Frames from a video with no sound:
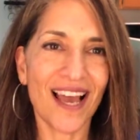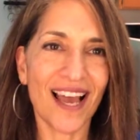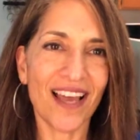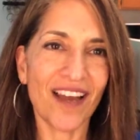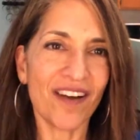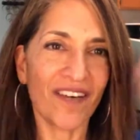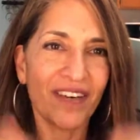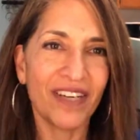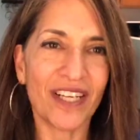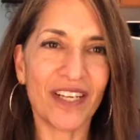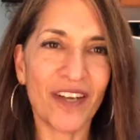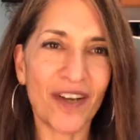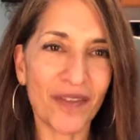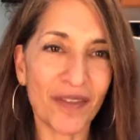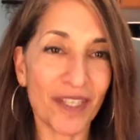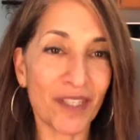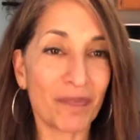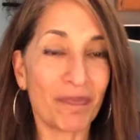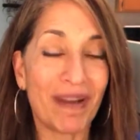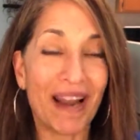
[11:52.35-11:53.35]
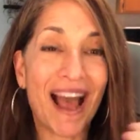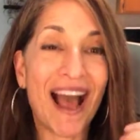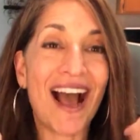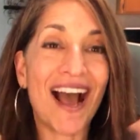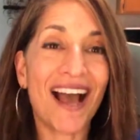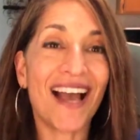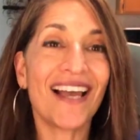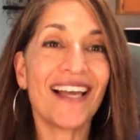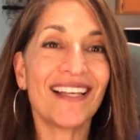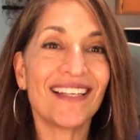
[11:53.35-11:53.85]
I already know this, but
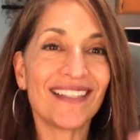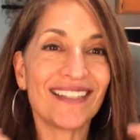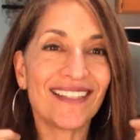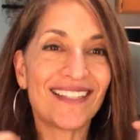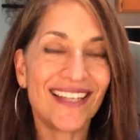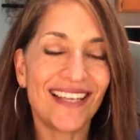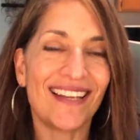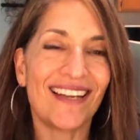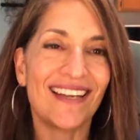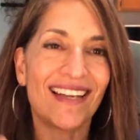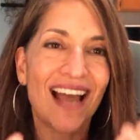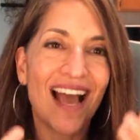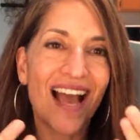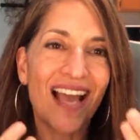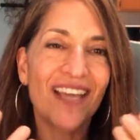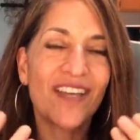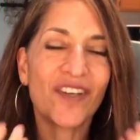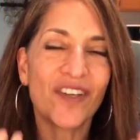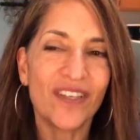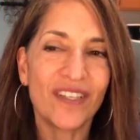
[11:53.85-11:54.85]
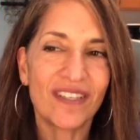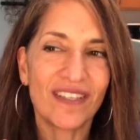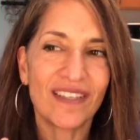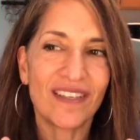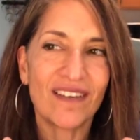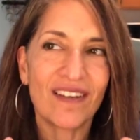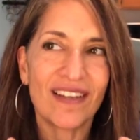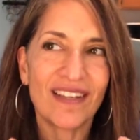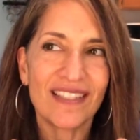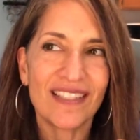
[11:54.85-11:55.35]
I didn't. I couldn't
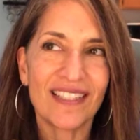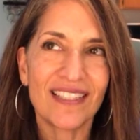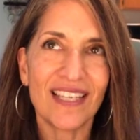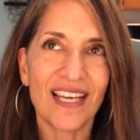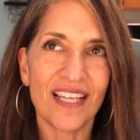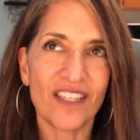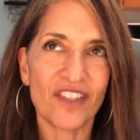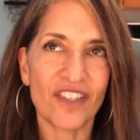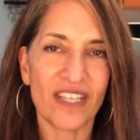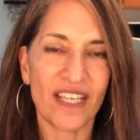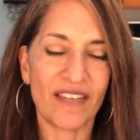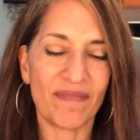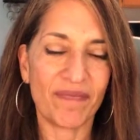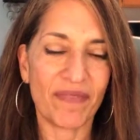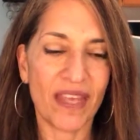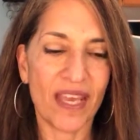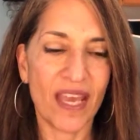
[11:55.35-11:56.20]
touch it.